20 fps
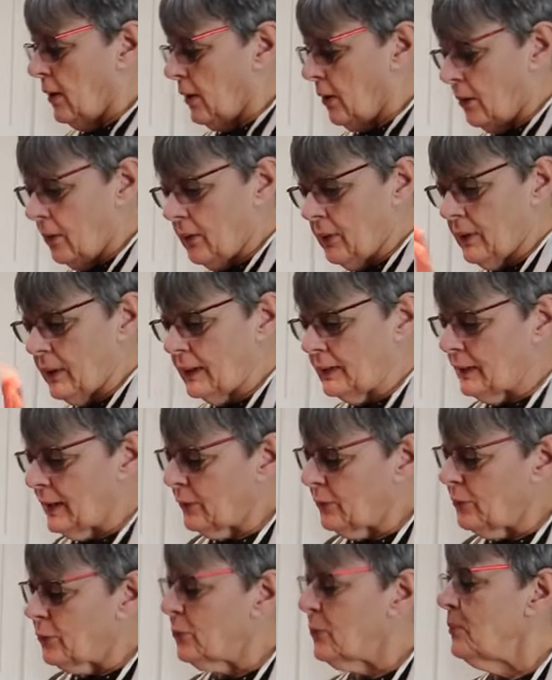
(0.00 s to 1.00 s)
All right,
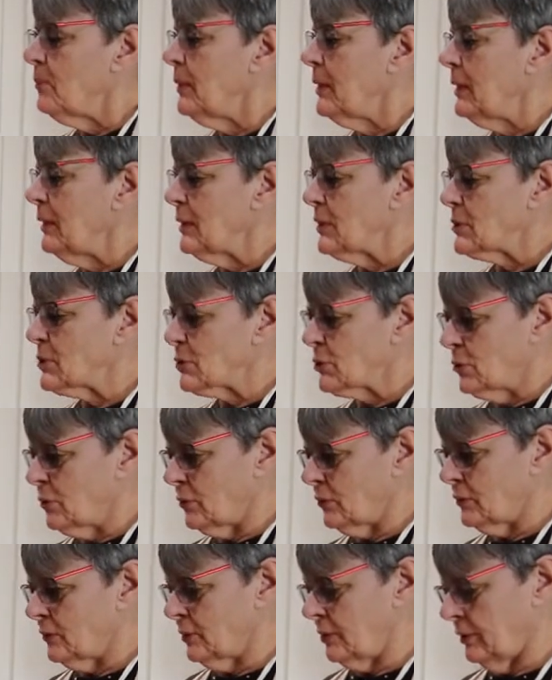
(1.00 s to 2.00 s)
now that the meat has
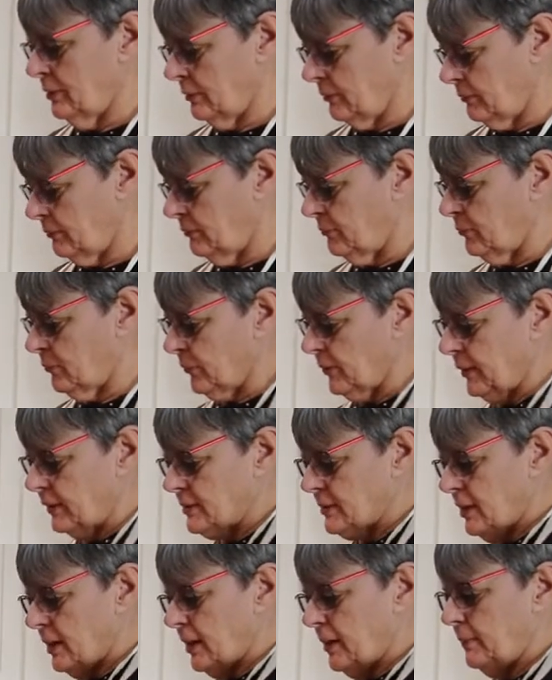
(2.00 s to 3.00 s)
cooked for the
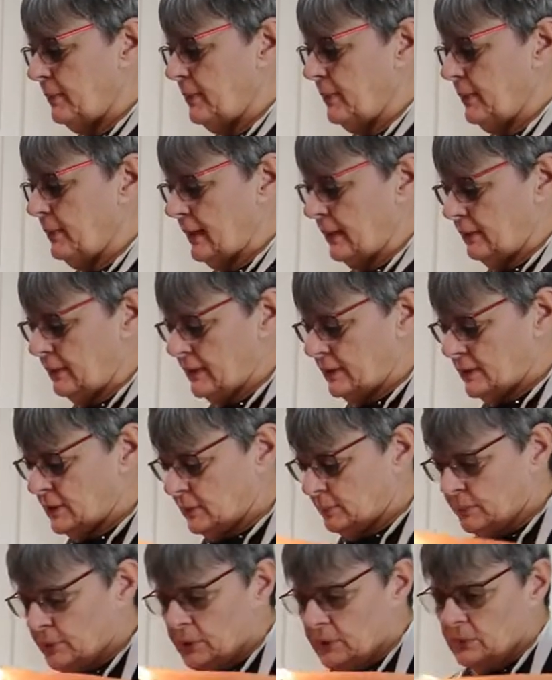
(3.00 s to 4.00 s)
time that it's
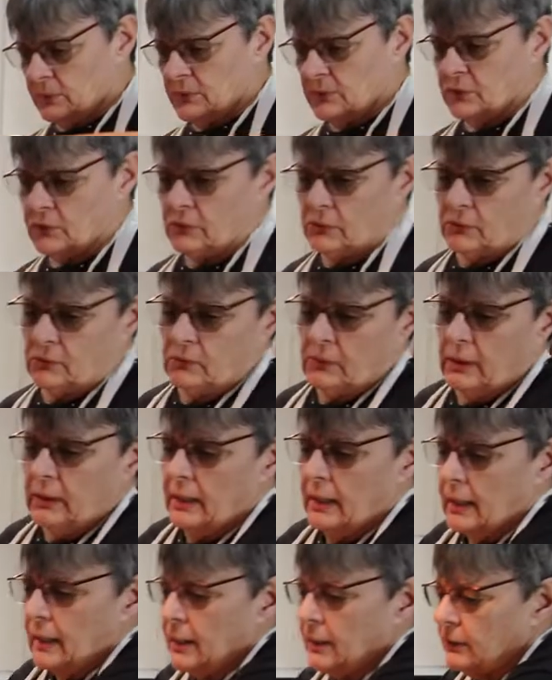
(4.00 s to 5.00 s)
supposed to, you're
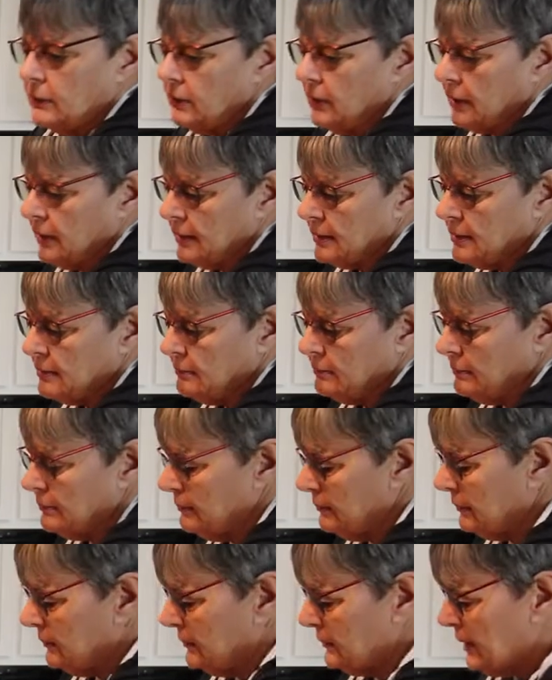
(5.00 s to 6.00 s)
going to
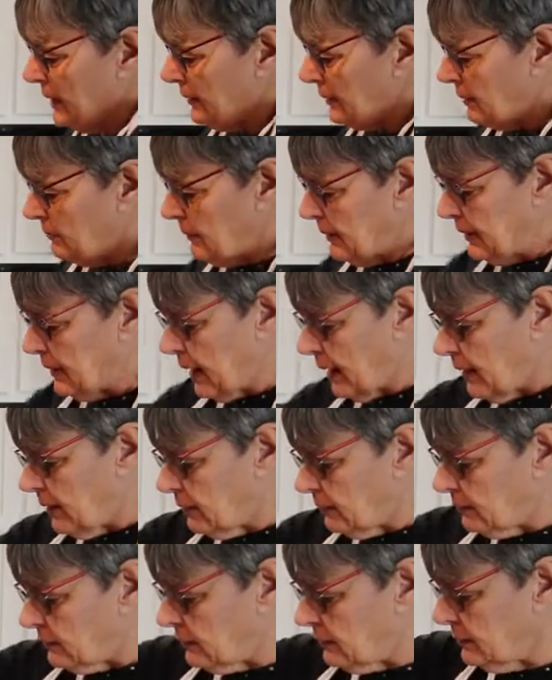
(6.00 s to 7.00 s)
take the meat
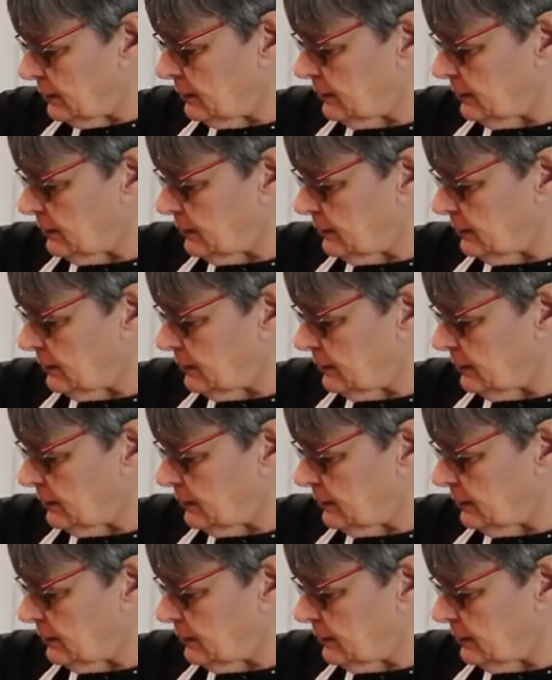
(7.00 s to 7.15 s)
out.